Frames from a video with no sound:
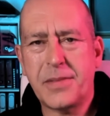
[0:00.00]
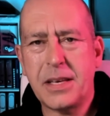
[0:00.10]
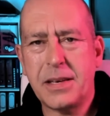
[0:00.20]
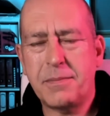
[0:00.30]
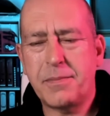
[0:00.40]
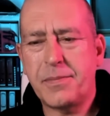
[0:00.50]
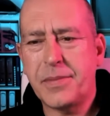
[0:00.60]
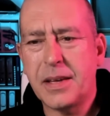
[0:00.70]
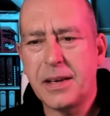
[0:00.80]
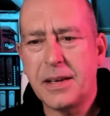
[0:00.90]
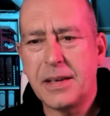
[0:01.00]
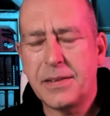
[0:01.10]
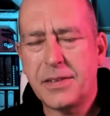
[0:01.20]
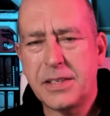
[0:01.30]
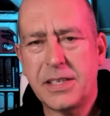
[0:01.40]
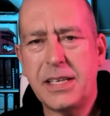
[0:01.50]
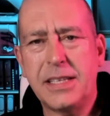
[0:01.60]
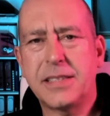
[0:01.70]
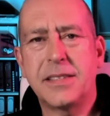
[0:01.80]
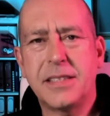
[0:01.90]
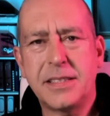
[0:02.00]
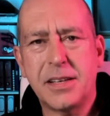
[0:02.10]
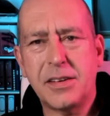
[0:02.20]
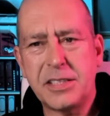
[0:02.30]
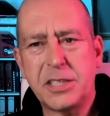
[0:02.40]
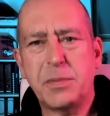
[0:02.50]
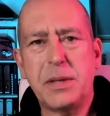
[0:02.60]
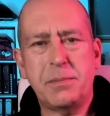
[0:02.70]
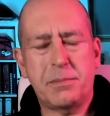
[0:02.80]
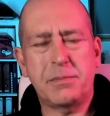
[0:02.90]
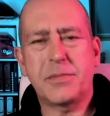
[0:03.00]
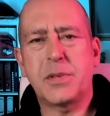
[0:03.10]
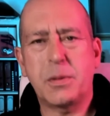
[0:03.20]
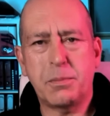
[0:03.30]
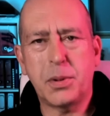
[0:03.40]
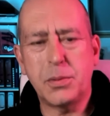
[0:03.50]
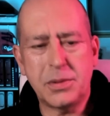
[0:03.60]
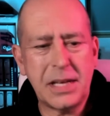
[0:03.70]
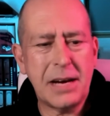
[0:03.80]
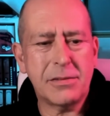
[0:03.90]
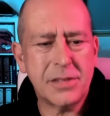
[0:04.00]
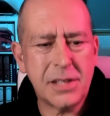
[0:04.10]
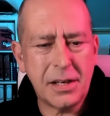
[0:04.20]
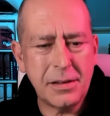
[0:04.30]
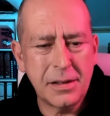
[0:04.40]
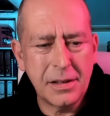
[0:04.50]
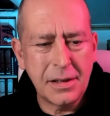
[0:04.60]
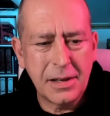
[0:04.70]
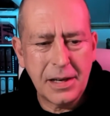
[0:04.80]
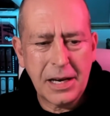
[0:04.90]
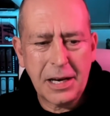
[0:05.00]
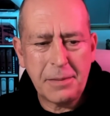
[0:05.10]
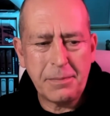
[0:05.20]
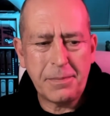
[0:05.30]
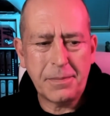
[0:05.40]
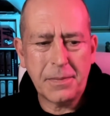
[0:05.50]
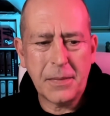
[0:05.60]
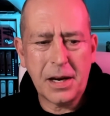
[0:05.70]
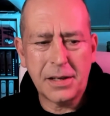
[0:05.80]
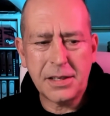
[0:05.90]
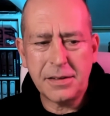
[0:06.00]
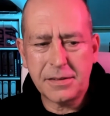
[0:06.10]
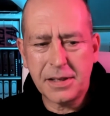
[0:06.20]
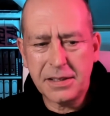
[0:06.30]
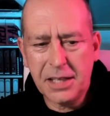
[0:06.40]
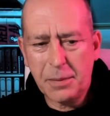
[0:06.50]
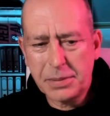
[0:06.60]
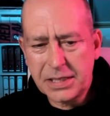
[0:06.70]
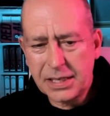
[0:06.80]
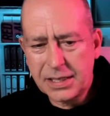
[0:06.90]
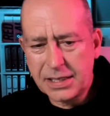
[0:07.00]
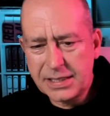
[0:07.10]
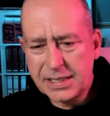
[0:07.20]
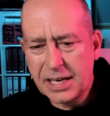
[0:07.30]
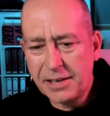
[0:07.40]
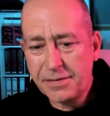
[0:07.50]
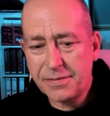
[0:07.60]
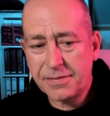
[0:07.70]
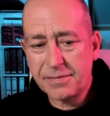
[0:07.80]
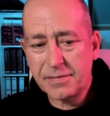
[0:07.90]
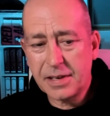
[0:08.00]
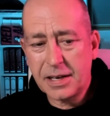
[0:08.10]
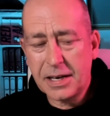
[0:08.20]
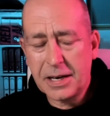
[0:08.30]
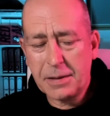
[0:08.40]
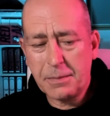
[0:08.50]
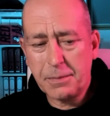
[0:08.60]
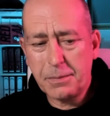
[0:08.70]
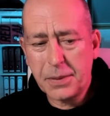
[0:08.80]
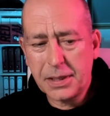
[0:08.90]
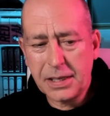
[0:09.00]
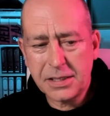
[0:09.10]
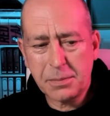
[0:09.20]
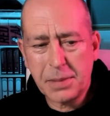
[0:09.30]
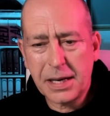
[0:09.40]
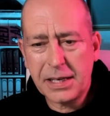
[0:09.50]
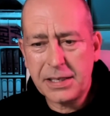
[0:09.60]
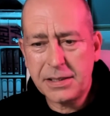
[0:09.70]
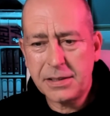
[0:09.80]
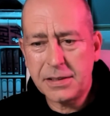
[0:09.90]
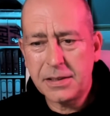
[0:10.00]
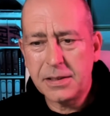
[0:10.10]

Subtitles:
the seat isn't designed to be sort of pulled down. So I don't think they're particularly safe, but it is a pain